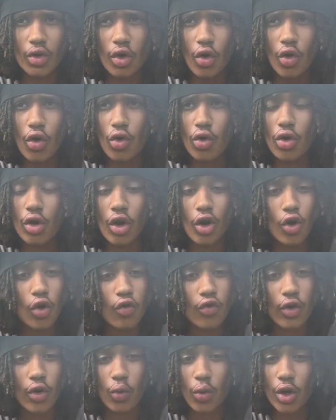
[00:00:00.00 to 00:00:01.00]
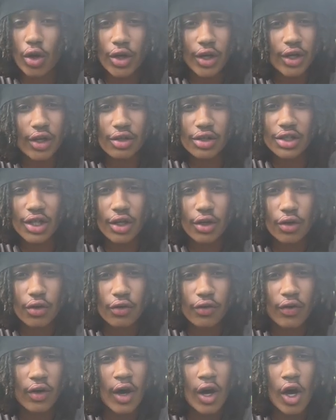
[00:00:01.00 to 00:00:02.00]
or overworking
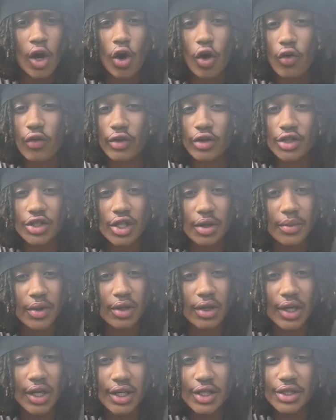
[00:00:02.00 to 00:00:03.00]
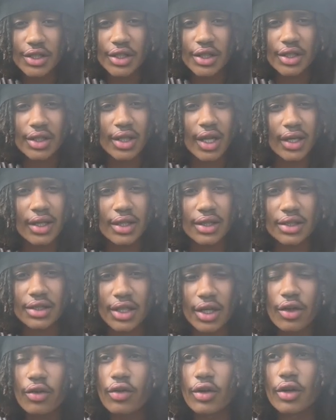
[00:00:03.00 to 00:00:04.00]
yourself, overstimulation, like
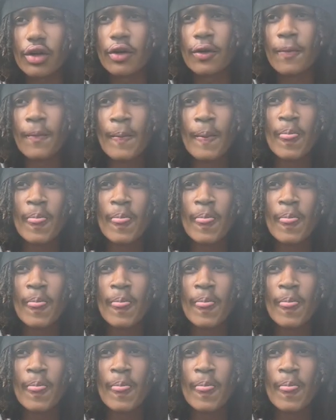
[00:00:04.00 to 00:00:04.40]
etc.